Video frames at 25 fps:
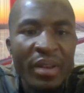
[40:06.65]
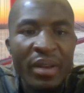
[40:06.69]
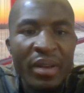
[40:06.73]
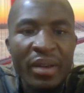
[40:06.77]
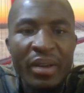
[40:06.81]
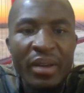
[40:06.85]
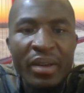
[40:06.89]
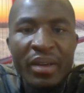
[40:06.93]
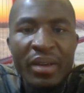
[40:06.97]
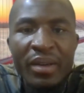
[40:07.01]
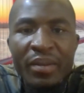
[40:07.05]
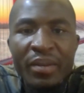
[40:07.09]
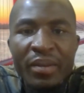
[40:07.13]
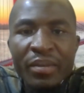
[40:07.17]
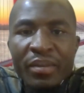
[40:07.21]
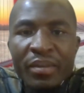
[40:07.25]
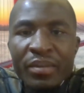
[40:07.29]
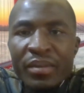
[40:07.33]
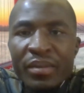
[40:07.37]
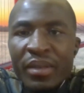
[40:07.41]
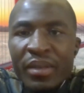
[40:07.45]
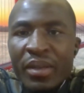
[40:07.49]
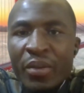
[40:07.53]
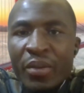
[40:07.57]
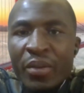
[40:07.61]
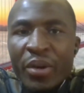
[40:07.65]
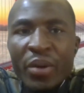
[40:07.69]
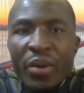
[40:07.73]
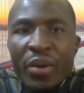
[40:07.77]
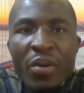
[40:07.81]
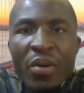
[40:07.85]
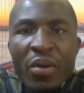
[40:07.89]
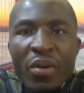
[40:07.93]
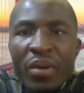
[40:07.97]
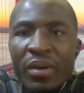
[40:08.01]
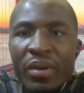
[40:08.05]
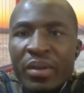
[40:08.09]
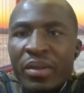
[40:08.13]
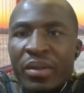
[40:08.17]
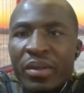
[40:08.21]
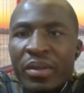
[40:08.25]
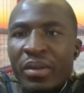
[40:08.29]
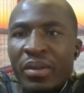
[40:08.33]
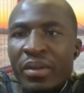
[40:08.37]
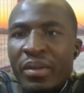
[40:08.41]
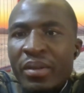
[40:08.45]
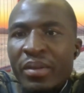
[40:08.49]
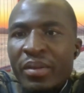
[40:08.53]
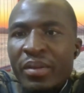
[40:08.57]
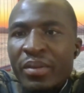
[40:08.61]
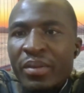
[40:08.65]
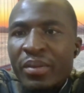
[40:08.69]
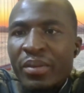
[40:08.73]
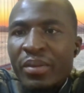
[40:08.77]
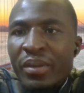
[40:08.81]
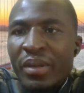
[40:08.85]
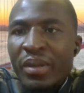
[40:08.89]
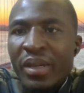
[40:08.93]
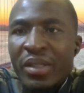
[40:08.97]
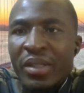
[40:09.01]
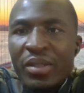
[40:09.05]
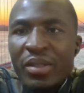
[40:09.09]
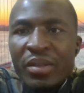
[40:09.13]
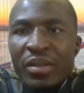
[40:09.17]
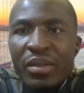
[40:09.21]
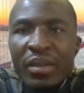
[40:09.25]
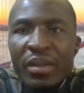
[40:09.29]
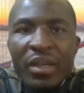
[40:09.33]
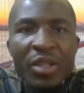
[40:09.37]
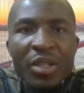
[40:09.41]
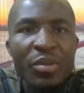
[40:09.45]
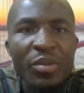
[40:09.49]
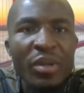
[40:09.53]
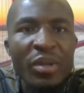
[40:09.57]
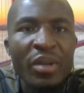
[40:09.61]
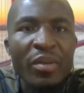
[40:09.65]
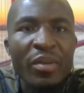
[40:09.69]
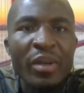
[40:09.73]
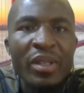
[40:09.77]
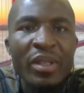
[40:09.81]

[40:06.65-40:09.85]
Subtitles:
a quick call, so we actually didn't expect it.